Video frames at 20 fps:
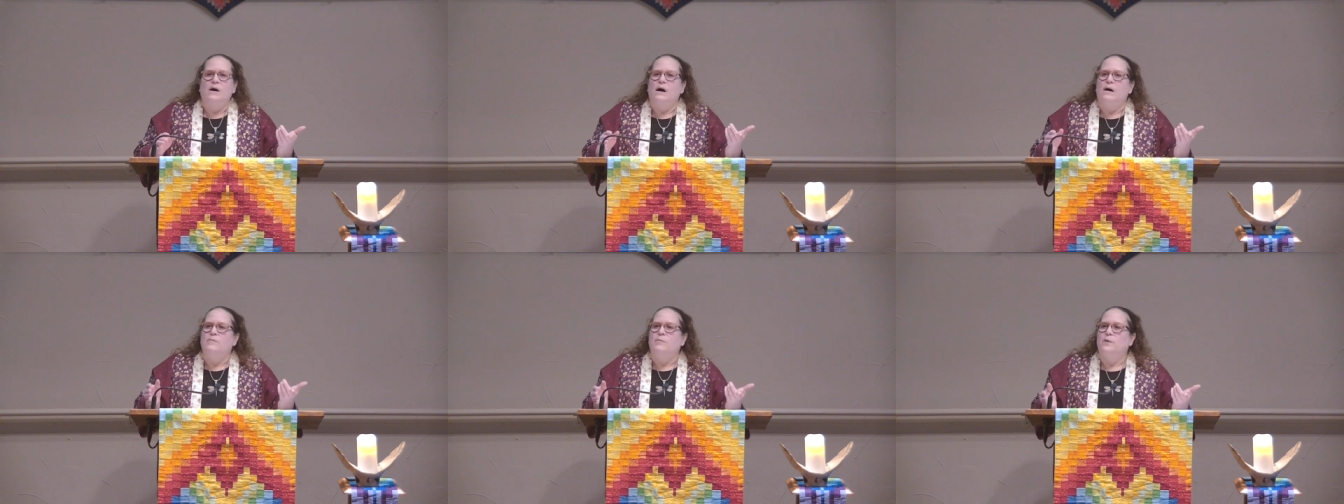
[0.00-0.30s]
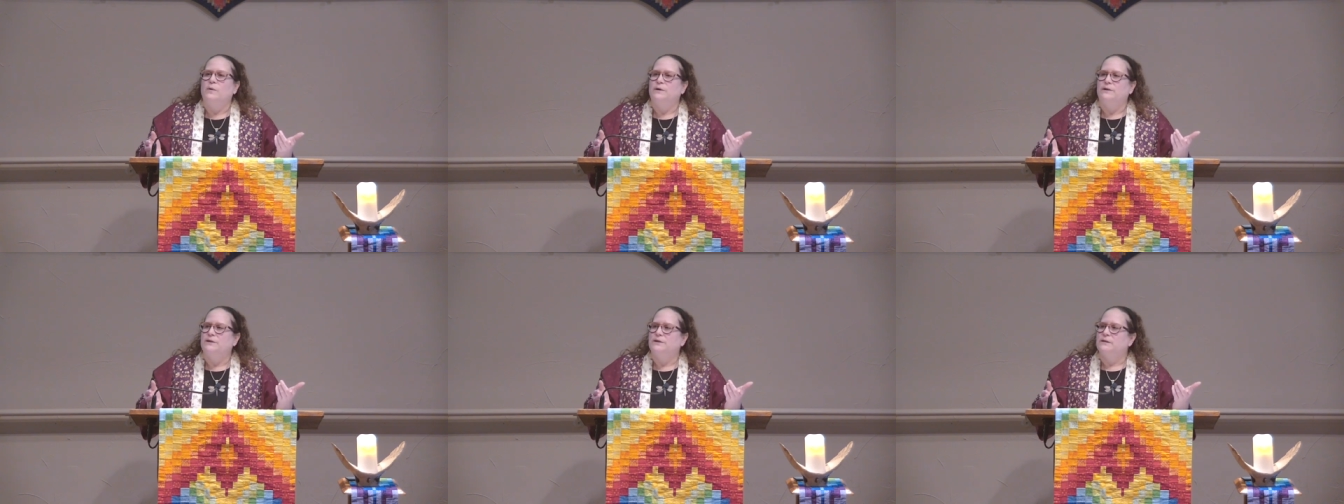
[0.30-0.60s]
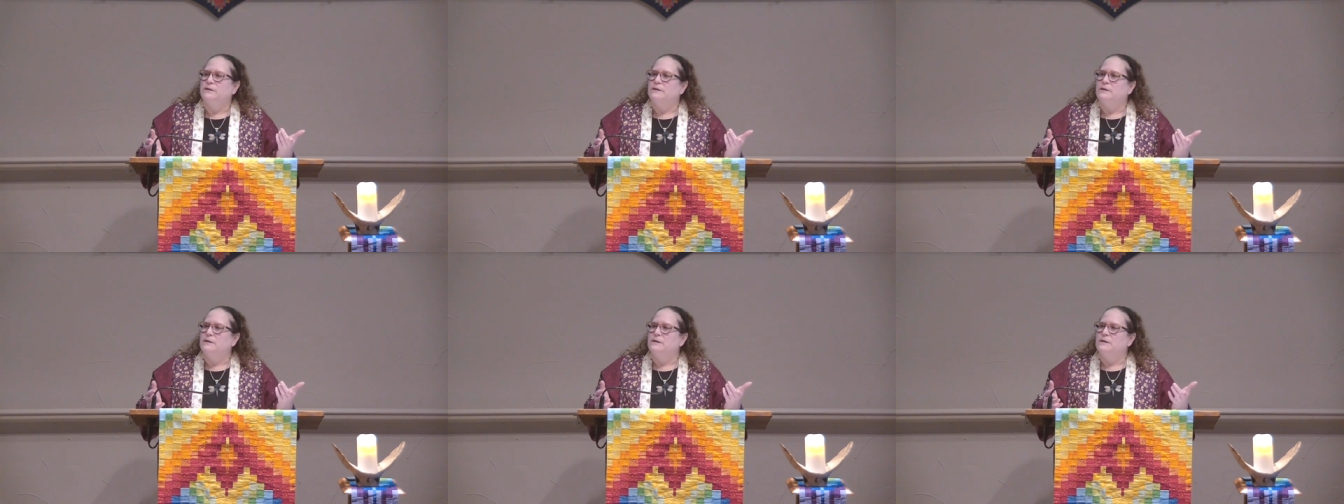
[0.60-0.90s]

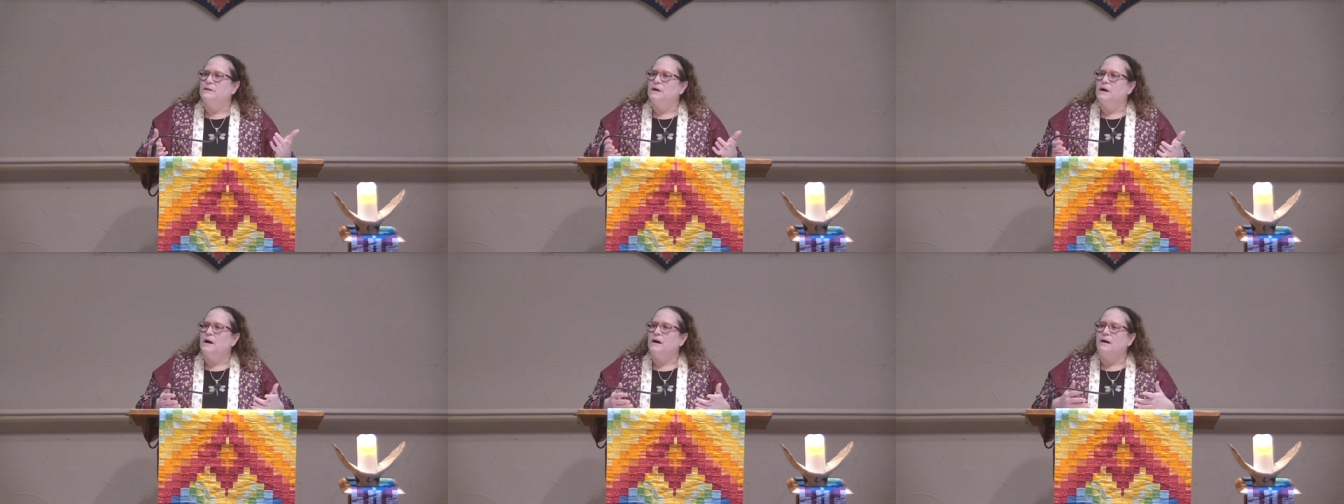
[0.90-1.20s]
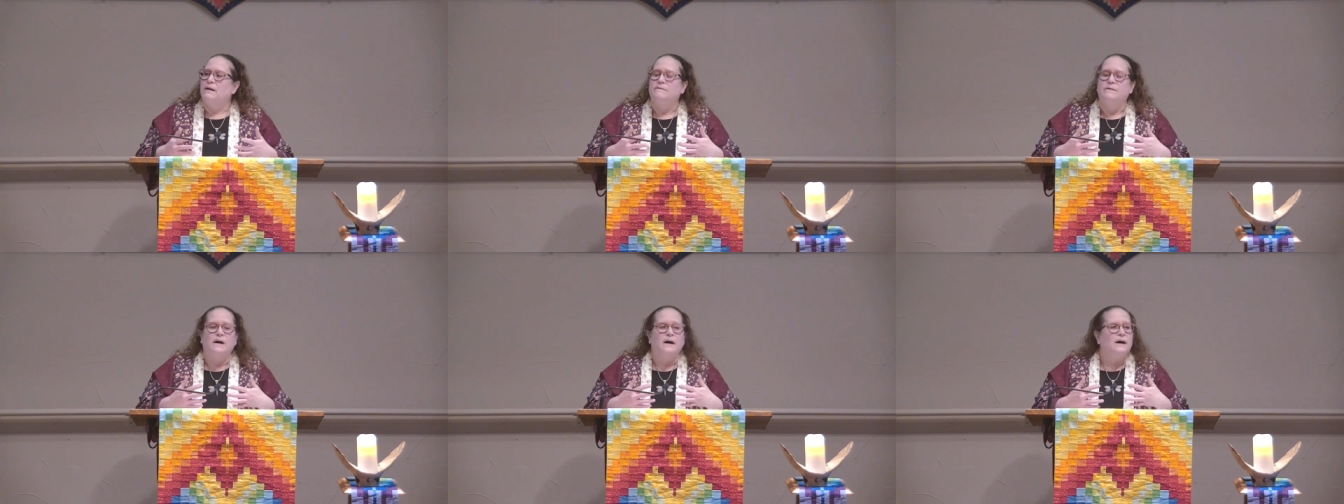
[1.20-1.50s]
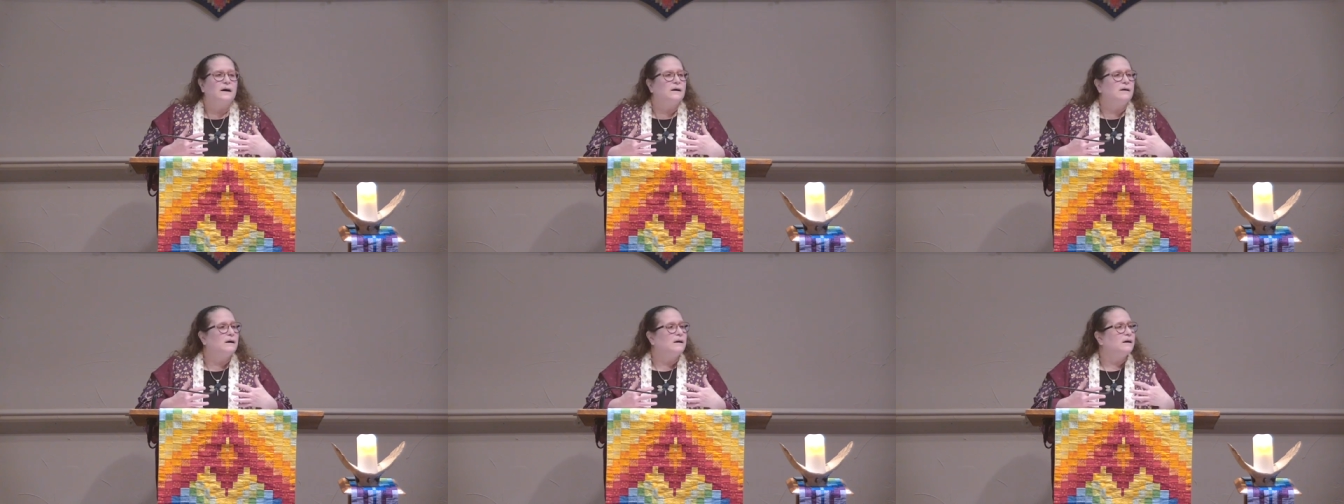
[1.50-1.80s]
abortion of
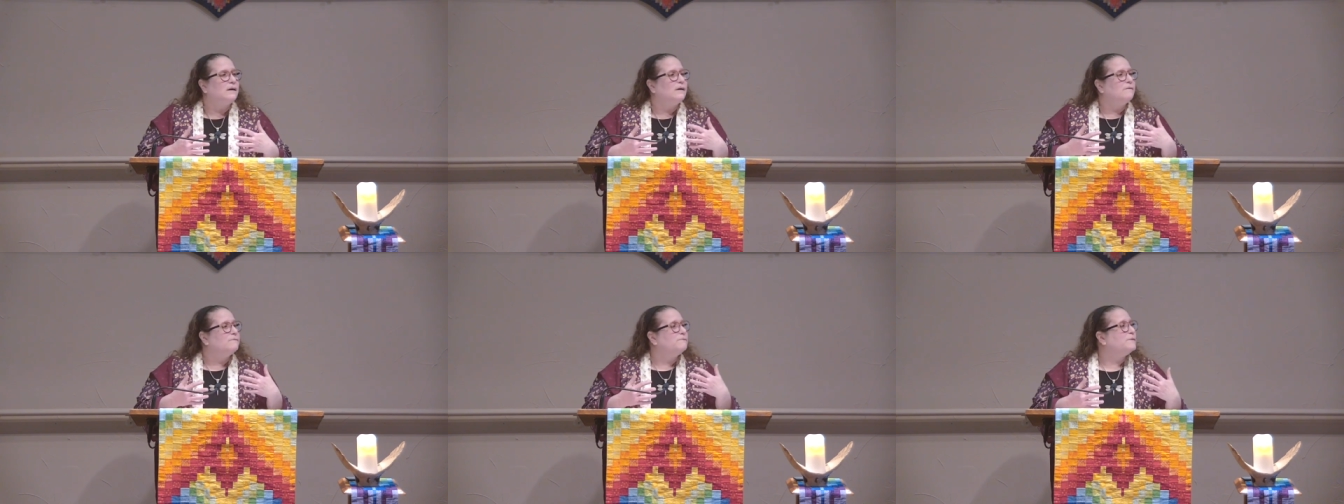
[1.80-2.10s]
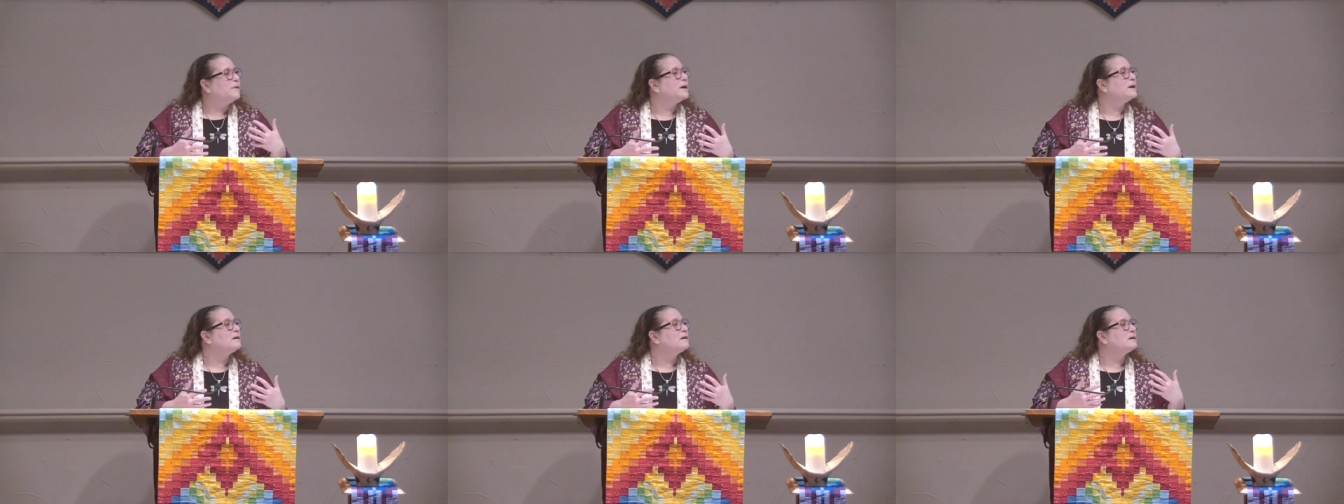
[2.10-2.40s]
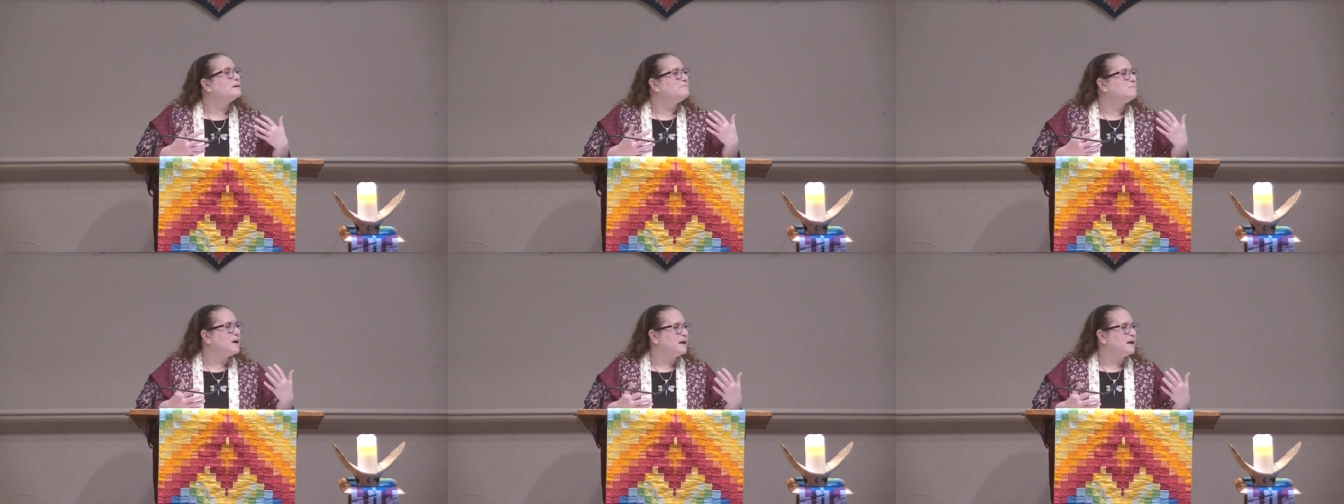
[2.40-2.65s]
a very